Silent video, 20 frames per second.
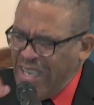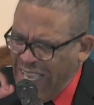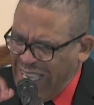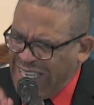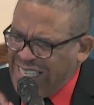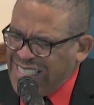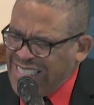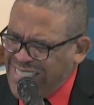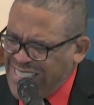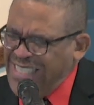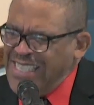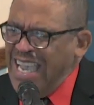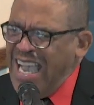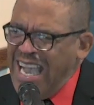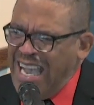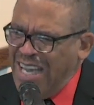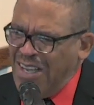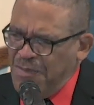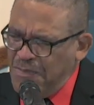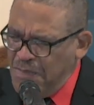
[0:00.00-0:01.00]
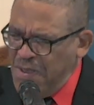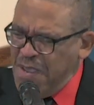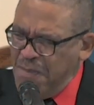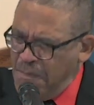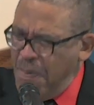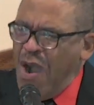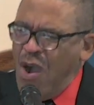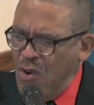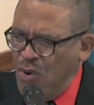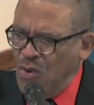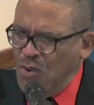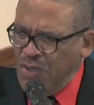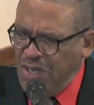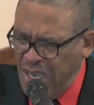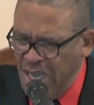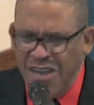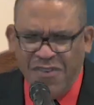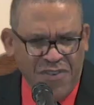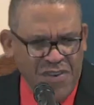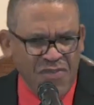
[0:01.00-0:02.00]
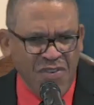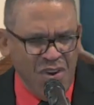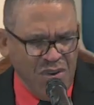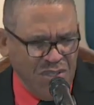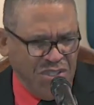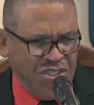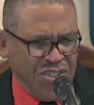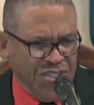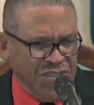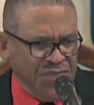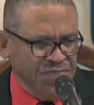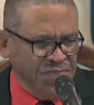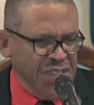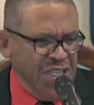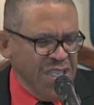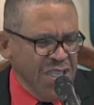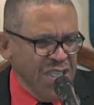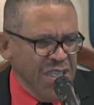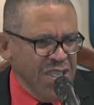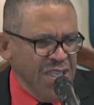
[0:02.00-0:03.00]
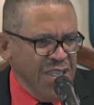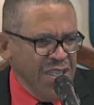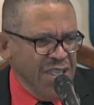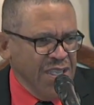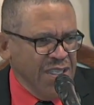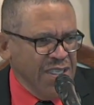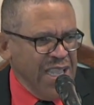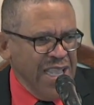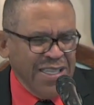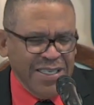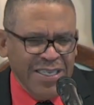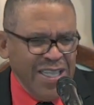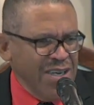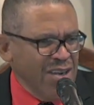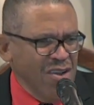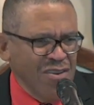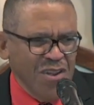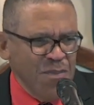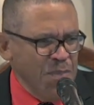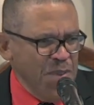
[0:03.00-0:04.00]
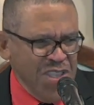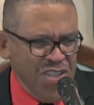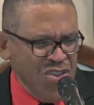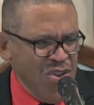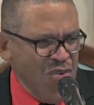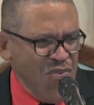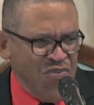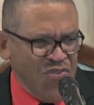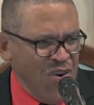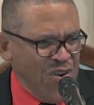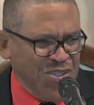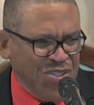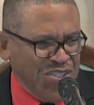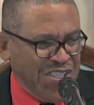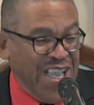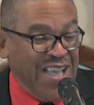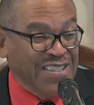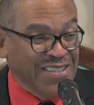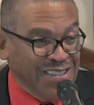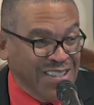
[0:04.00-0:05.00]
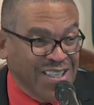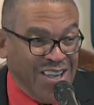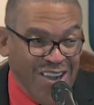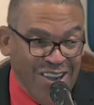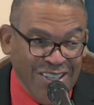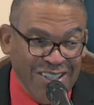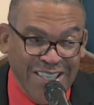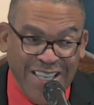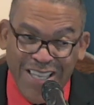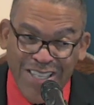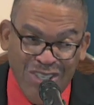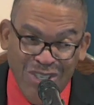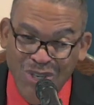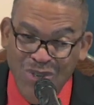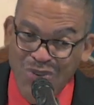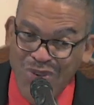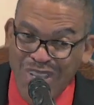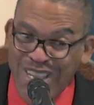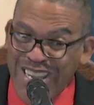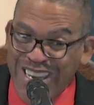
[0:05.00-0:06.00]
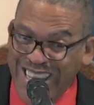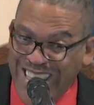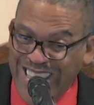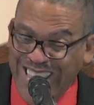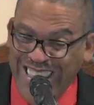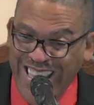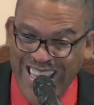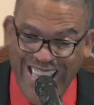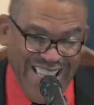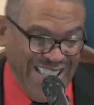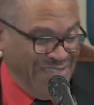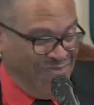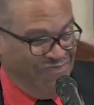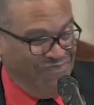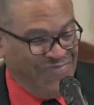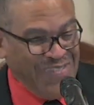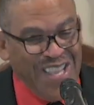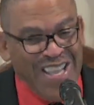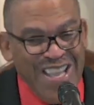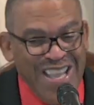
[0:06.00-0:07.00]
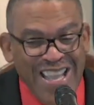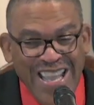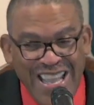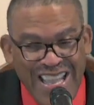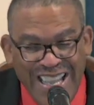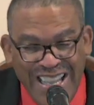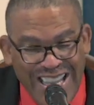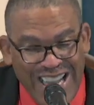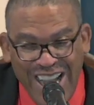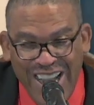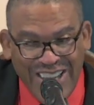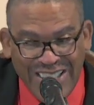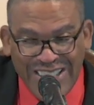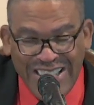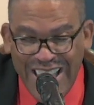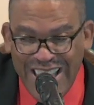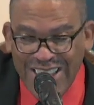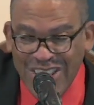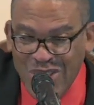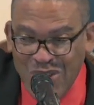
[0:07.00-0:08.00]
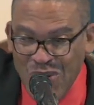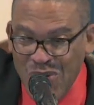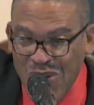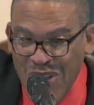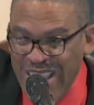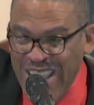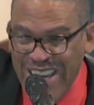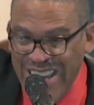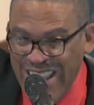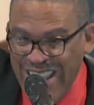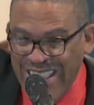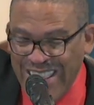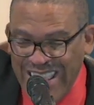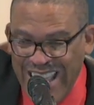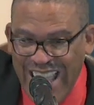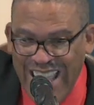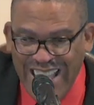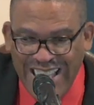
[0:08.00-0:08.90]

can a child be born of a virgin? That, that ought to be your first shot. God can do anything. God can do anything.